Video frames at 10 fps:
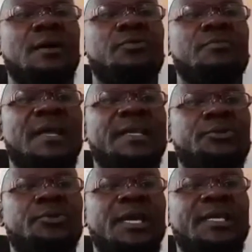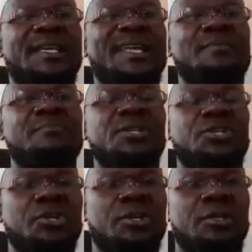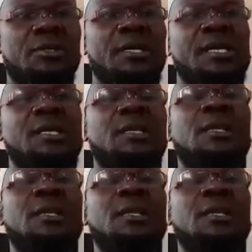we managed to get an admission in